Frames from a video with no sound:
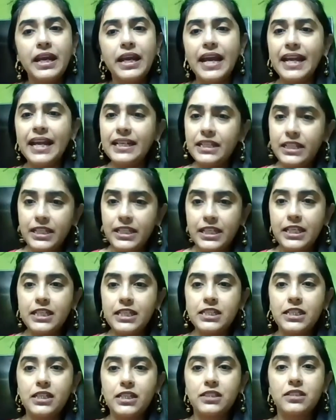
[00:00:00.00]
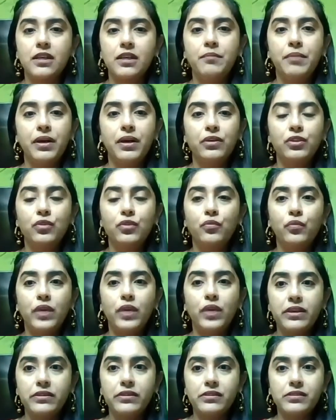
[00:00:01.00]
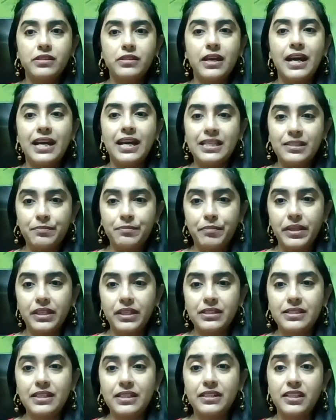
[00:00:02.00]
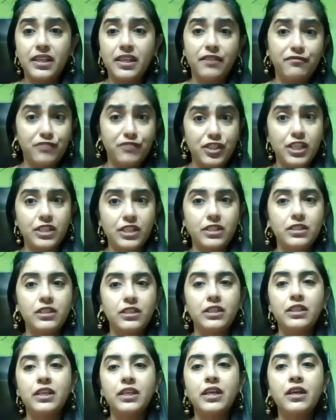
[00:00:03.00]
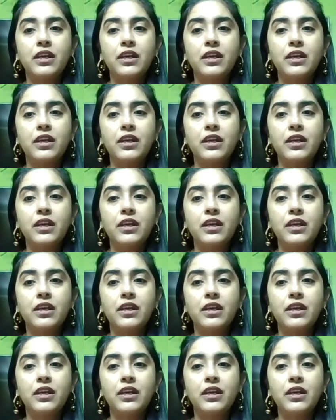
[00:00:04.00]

and teach us about the various aspects that they've taken and